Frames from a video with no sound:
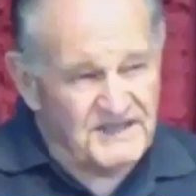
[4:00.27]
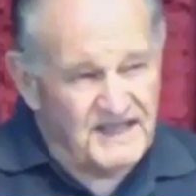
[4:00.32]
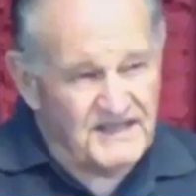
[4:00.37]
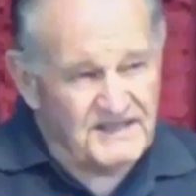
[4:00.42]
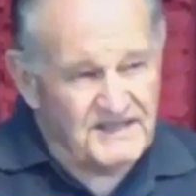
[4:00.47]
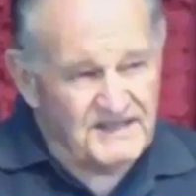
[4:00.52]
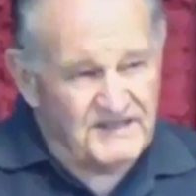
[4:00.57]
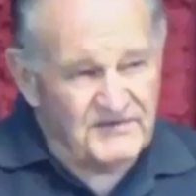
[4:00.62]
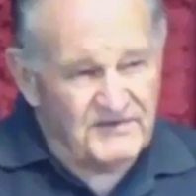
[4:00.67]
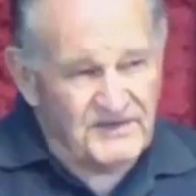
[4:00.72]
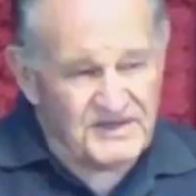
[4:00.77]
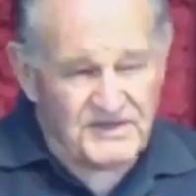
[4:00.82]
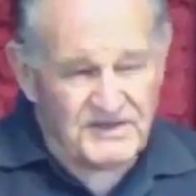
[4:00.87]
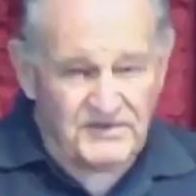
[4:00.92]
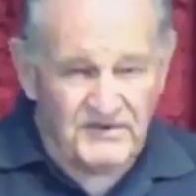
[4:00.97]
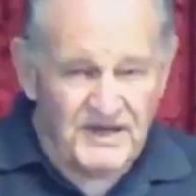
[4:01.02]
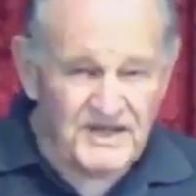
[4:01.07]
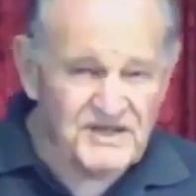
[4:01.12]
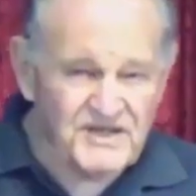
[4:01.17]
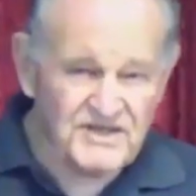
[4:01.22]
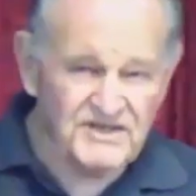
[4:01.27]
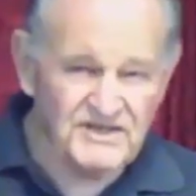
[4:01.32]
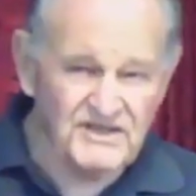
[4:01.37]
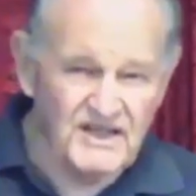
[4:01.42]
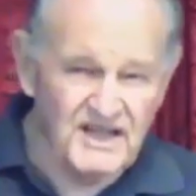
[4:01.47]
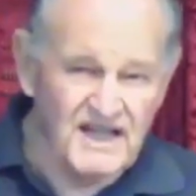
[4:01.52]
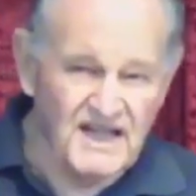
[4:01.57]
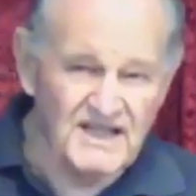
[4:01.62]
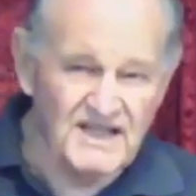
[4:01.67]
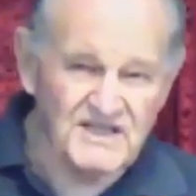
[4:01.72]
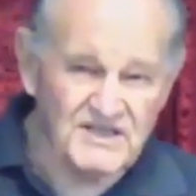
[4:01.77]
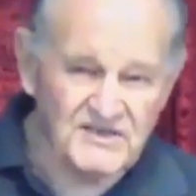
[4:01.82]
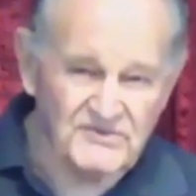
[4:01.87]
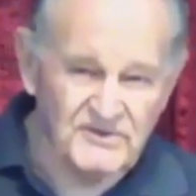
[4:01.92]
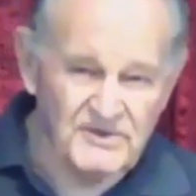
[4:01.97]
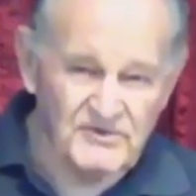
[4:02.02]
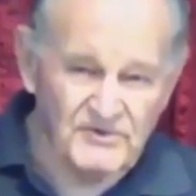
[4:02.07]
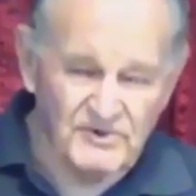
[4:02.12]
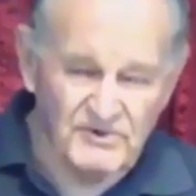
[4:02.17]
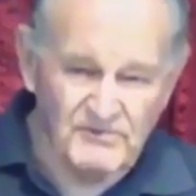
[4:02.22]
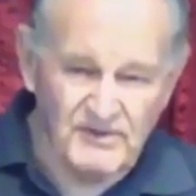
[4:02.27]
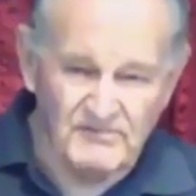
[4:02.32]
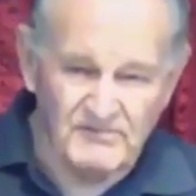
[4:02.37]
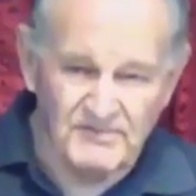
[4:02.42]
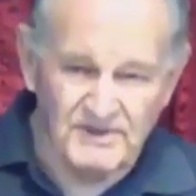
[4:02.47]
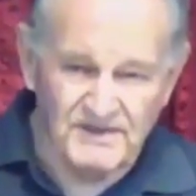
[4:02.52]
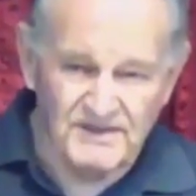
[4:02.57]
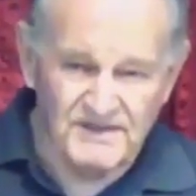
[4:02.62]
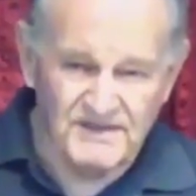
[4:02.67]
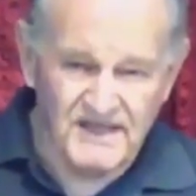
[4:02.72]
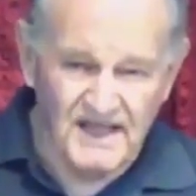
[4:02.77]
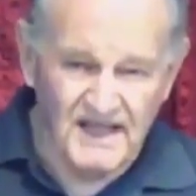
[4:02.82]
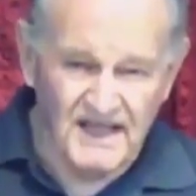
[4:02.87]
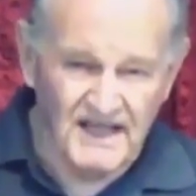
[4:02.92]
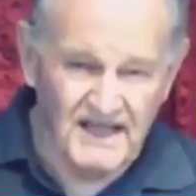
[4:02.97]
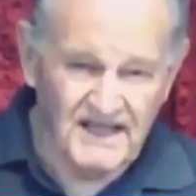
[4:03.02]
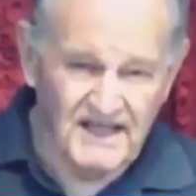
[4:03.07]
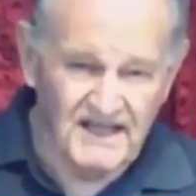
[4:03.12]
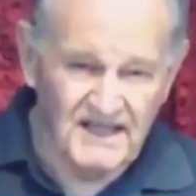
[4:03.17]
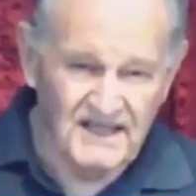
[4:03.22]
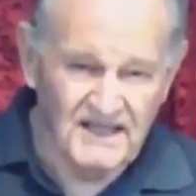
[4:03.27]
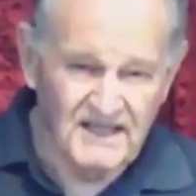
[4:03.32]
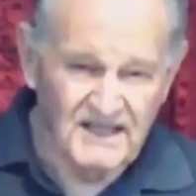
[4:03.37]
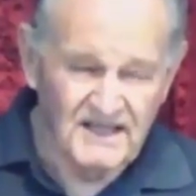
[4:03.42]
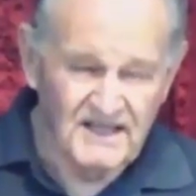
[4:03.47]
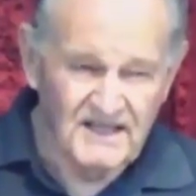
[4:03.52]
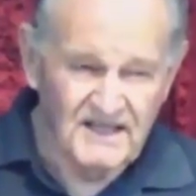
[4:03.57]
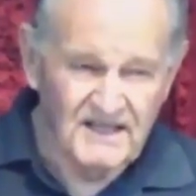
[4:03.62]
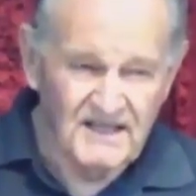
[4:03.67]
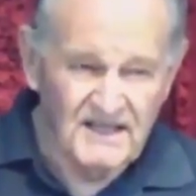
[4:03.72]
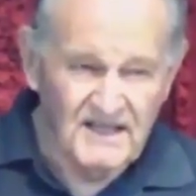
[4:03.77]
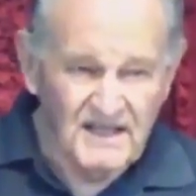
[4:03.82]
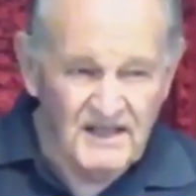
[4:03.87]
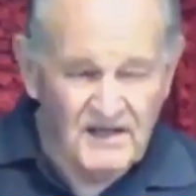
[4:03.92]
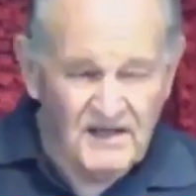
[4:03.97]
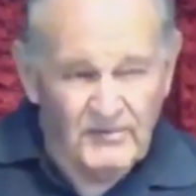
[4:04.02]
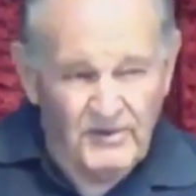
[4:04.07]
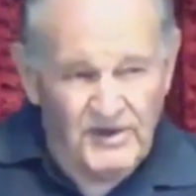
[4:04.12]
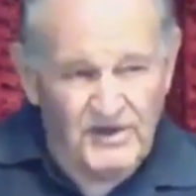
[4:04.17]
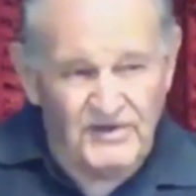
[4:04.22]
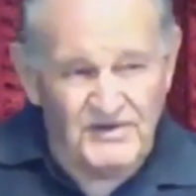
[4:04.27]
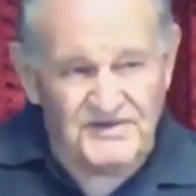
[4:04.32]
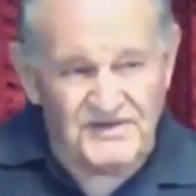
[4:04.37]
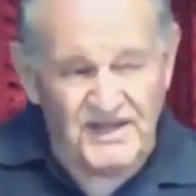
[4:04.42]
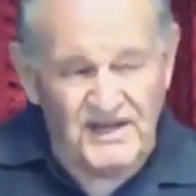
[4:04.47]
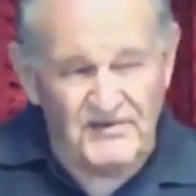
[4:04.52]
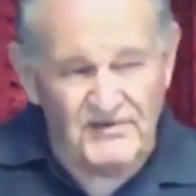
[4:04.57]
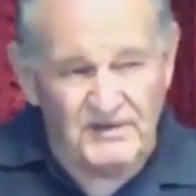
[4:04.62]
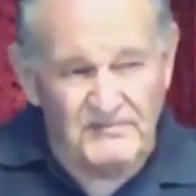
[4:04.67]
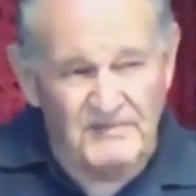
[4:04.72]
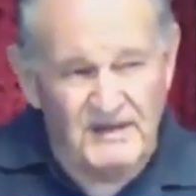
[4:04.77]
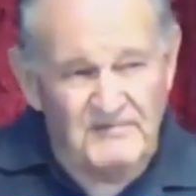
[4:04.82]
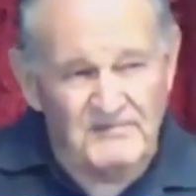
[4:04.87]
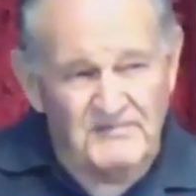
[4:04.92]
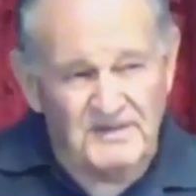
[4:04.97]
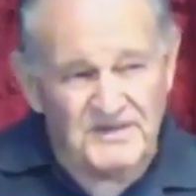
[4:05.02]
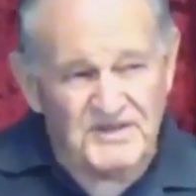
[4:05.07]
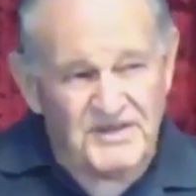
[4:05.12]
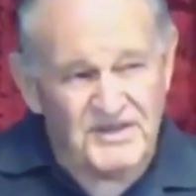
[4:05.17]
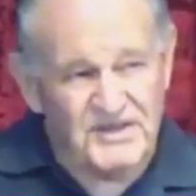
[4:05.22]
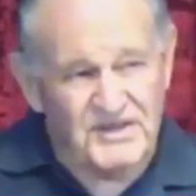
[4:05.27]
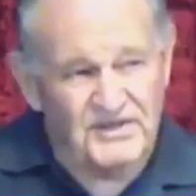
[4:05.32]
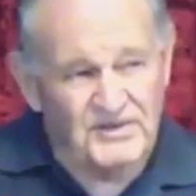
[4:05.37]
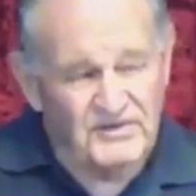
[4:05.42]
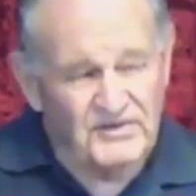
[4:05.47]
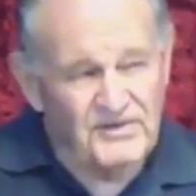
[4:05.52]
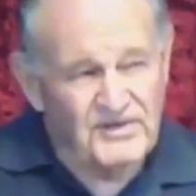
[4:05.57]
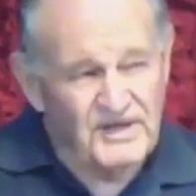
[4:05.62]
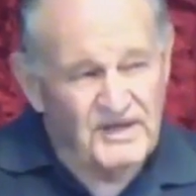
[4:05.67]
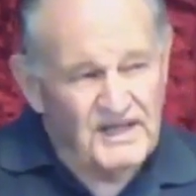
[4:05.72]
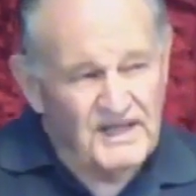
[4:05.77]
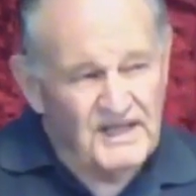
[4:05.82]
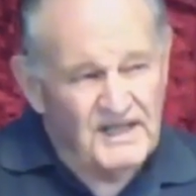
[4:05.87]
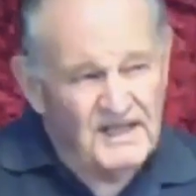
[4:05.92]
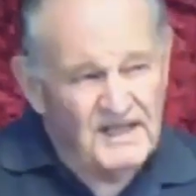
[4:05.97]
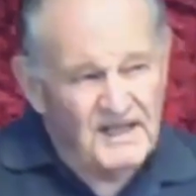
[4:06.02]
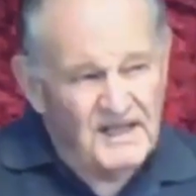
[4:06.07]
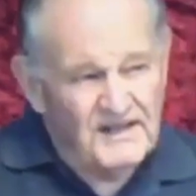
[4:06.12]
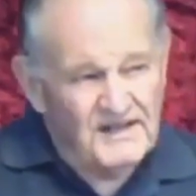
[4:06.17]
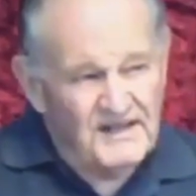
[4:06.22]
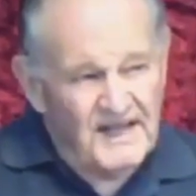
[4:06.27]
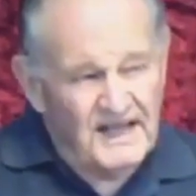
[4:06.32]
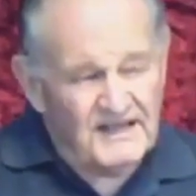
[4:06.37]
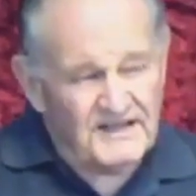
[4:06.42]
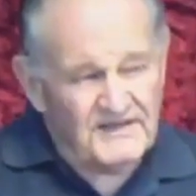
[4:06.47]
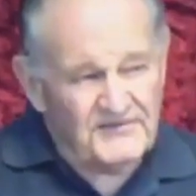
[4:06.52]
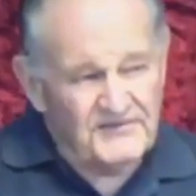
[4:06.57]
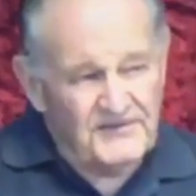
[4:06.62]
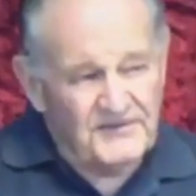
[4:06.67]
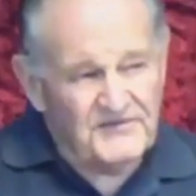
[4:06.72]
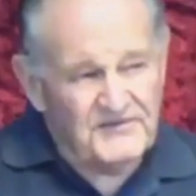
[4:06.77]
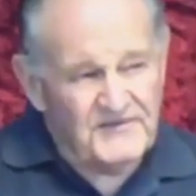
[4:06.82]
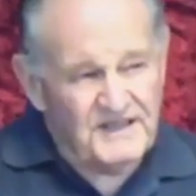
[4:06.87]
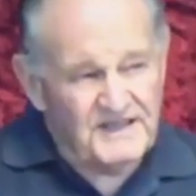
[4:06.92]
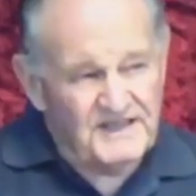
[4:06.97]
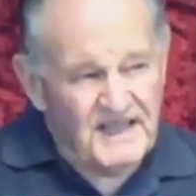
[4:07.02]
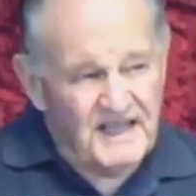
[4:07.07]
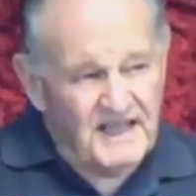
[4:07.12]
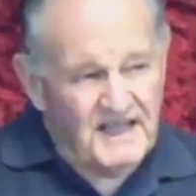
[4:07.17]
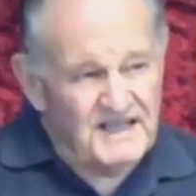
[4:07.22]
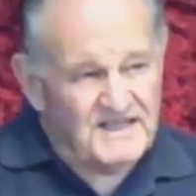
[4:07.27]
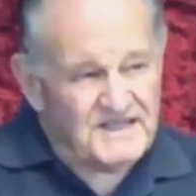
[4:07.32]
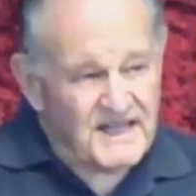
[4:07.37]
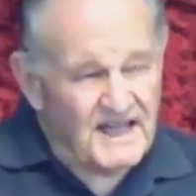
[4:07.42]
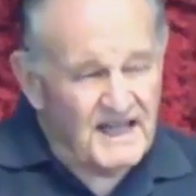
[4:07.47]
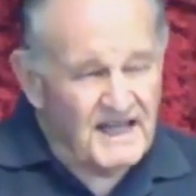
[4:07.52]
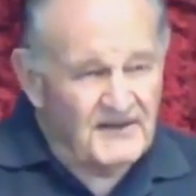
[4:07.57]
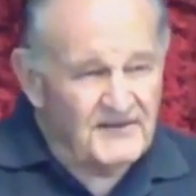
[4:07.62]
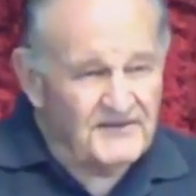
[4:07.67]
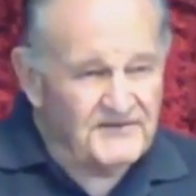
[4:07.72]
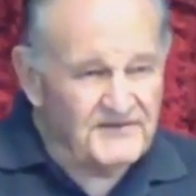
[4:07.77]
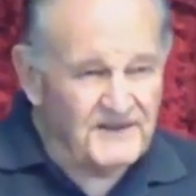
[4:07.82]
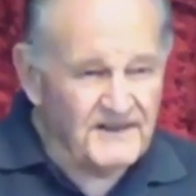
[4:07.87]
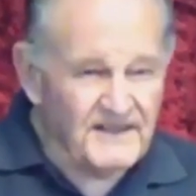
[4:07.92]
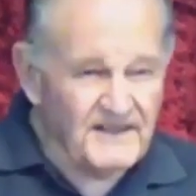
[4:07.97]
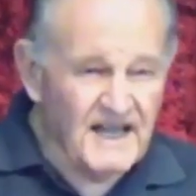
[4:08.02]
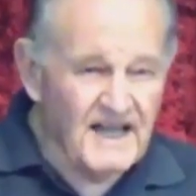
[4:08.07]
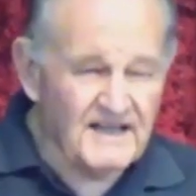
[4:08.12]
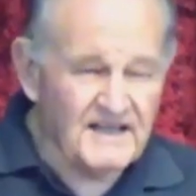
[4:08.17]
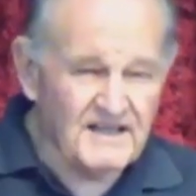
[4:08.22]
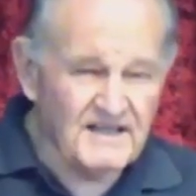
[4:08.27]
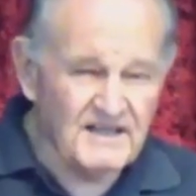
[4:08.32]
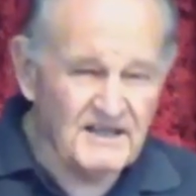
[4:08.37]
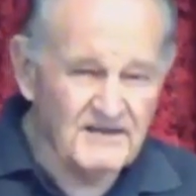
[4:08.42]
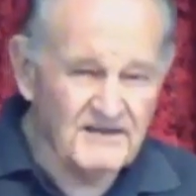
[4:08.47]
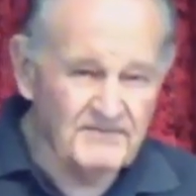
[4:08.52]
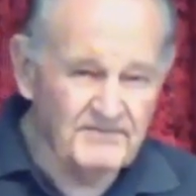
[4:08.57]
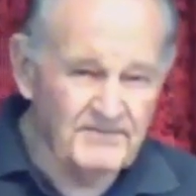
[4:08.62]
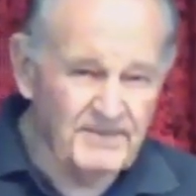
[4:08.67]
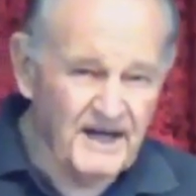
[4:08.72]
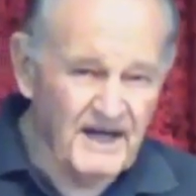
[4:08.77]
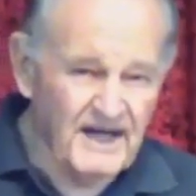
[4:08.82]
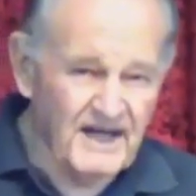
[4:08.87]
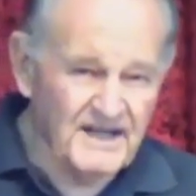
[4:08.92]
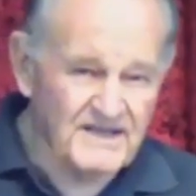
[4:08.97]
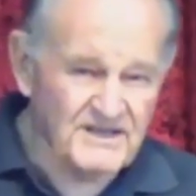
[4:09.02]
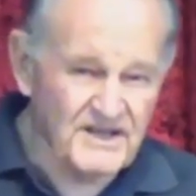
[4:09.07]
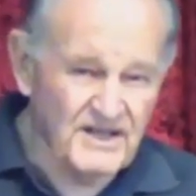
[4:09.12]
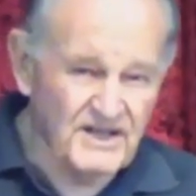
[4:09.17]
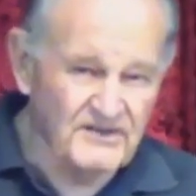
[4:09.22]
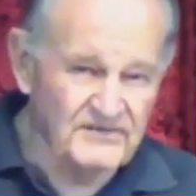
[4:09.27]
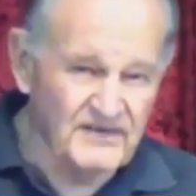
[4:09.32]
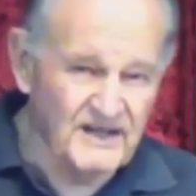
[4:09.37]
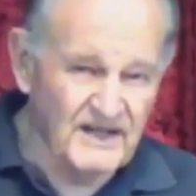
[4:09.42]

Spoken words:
in resurrection as we remember today. We also remember too that 50 days after that Passover